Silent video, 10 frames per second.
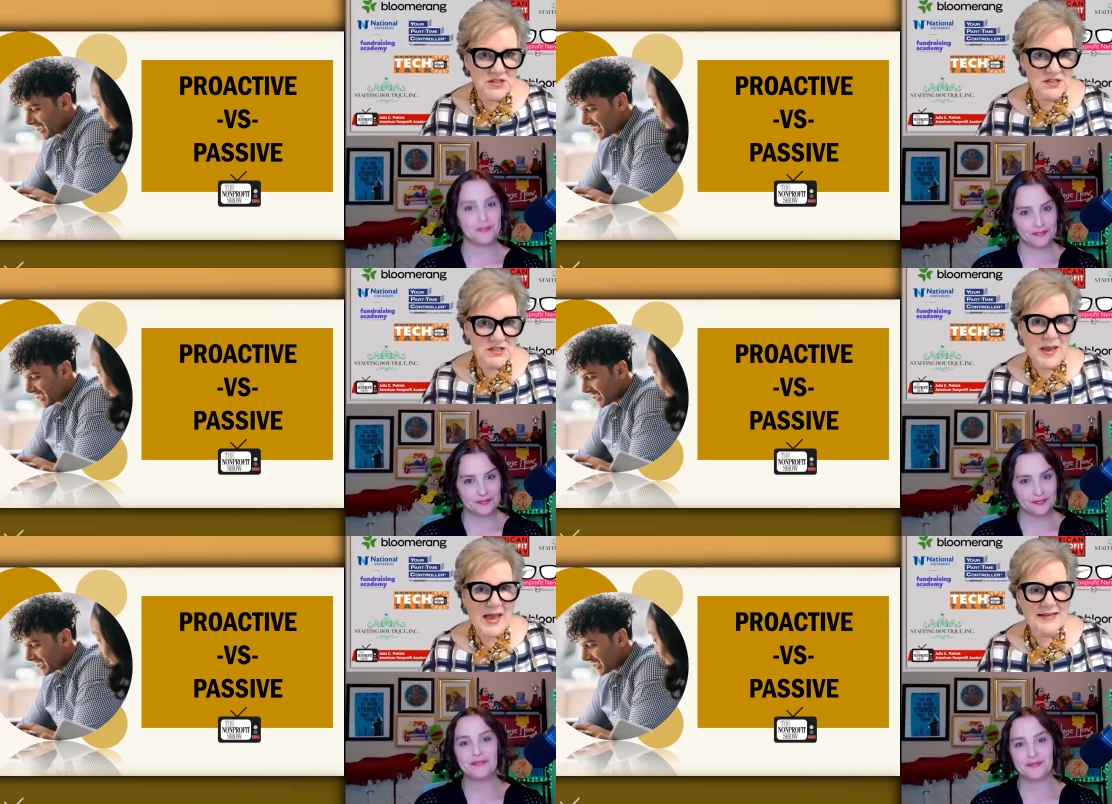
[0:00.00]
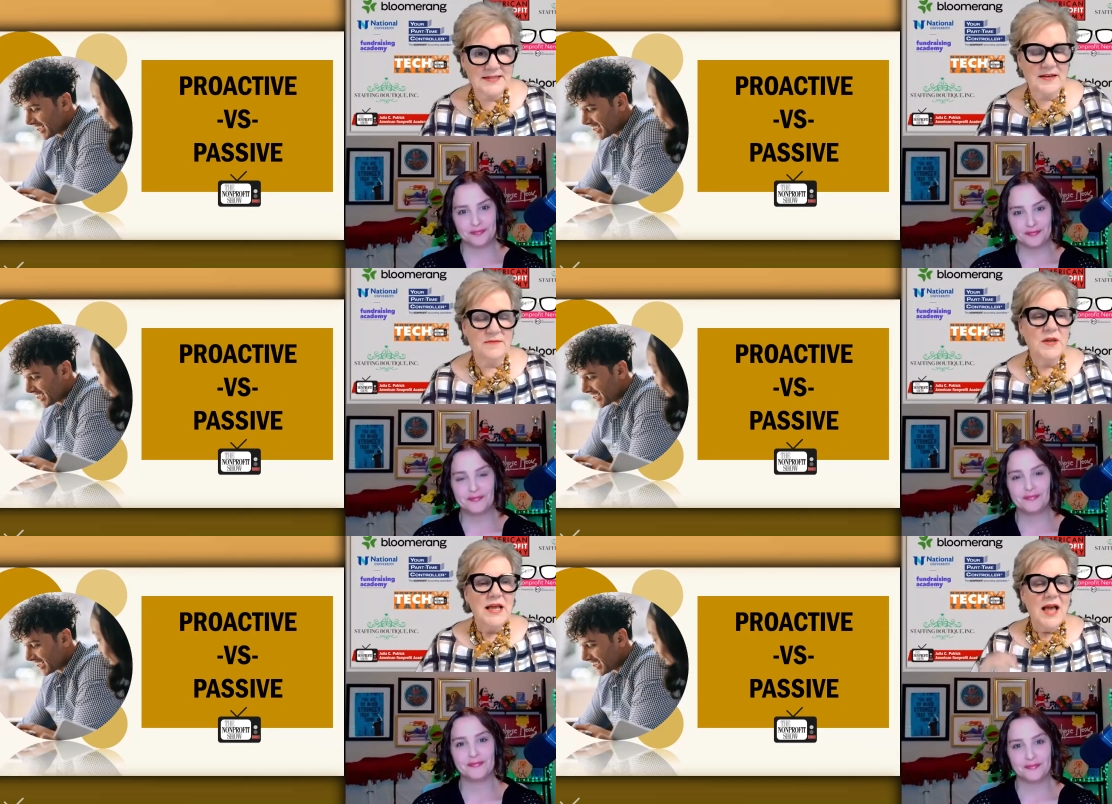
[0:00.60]
Speaker 1: passive.
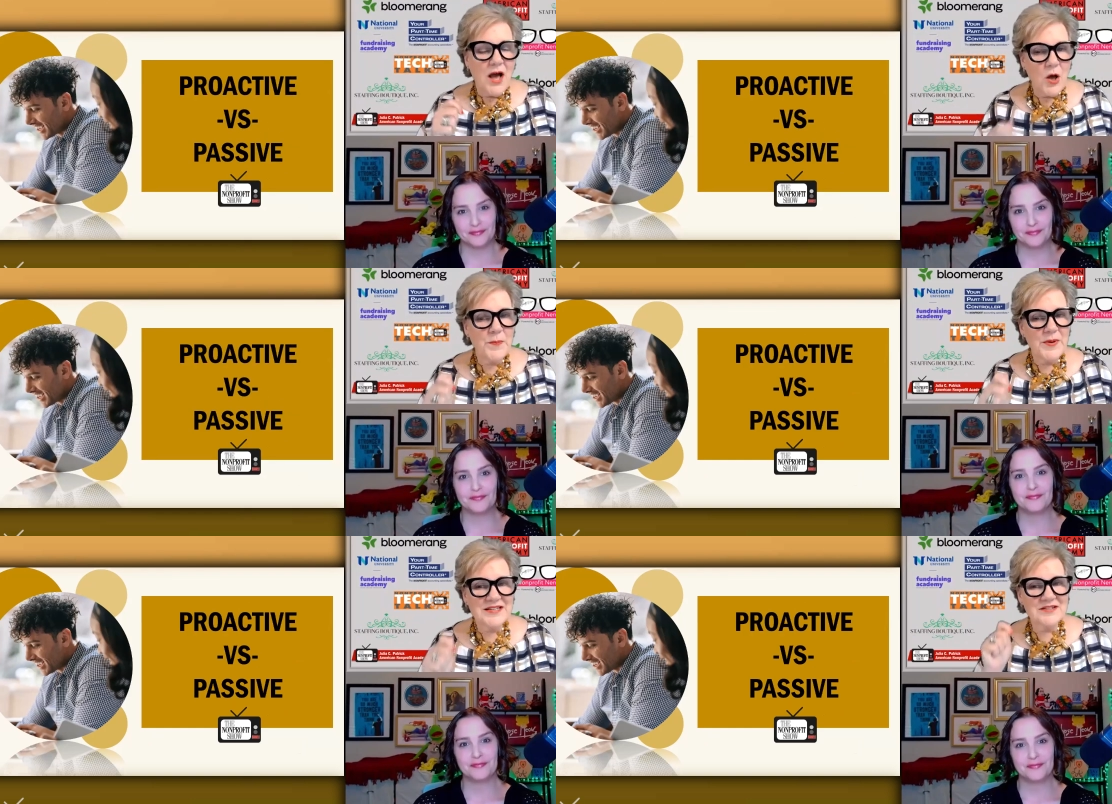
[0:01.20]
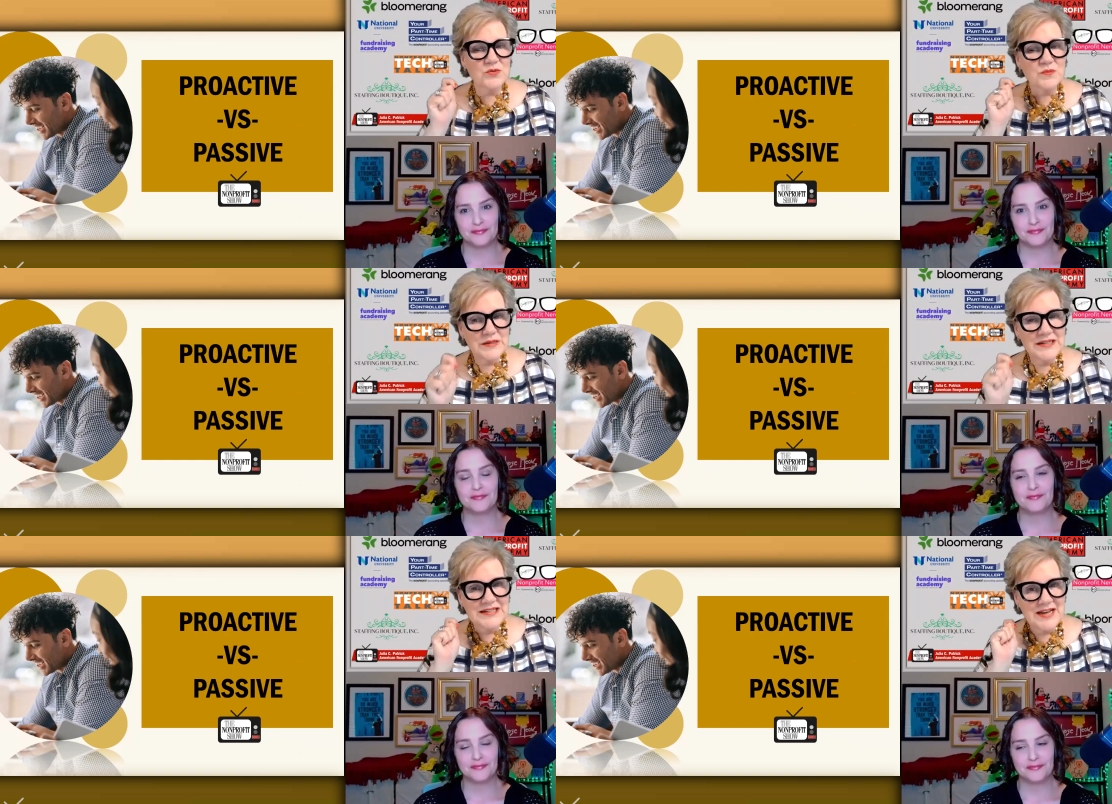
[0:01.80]
Help us to
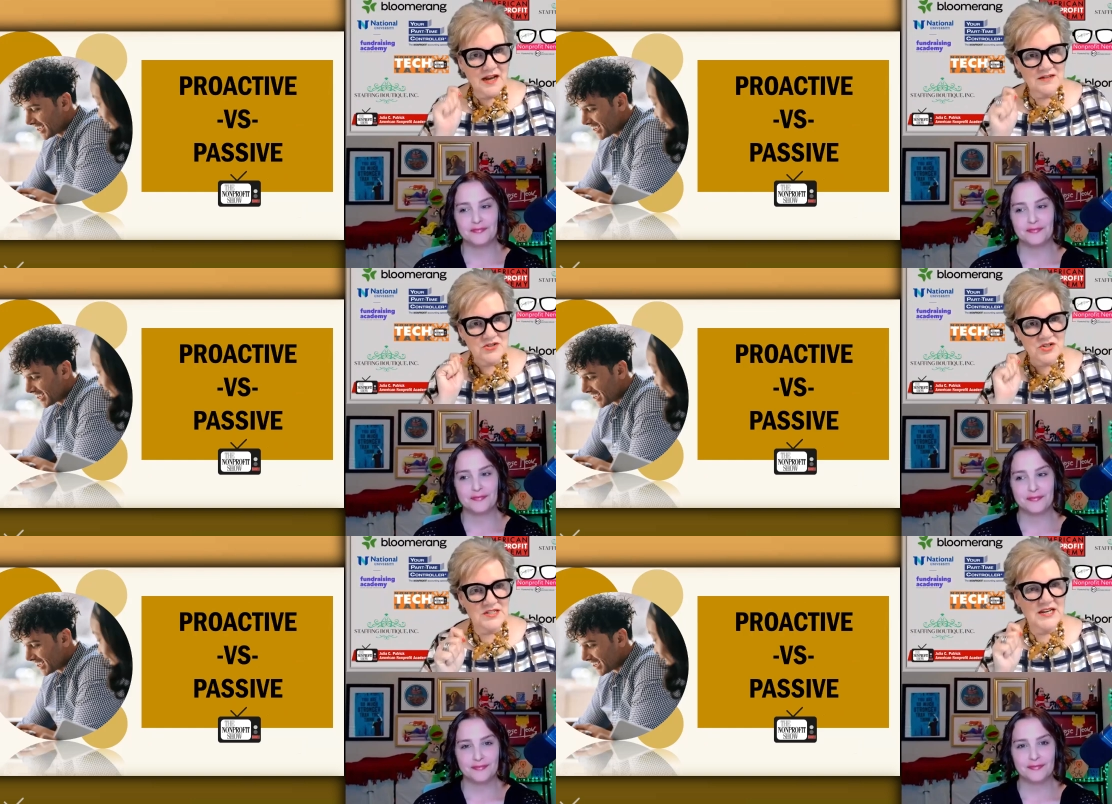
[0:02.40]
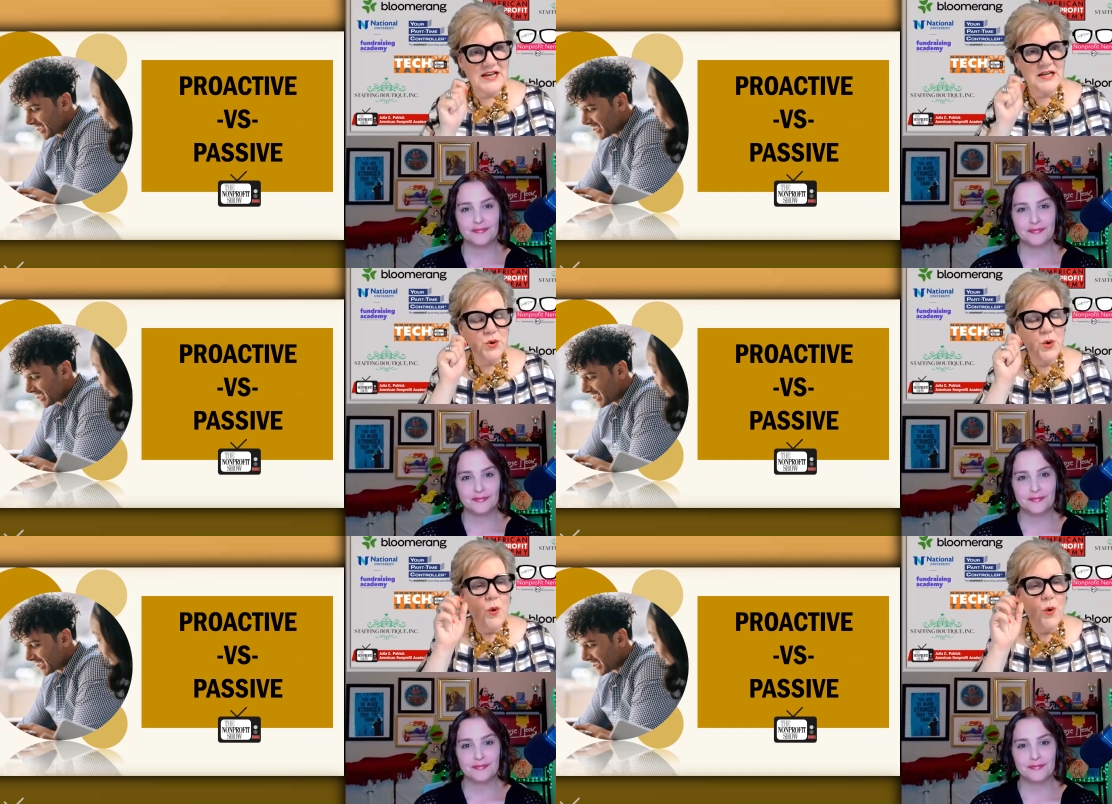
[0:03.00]
really understand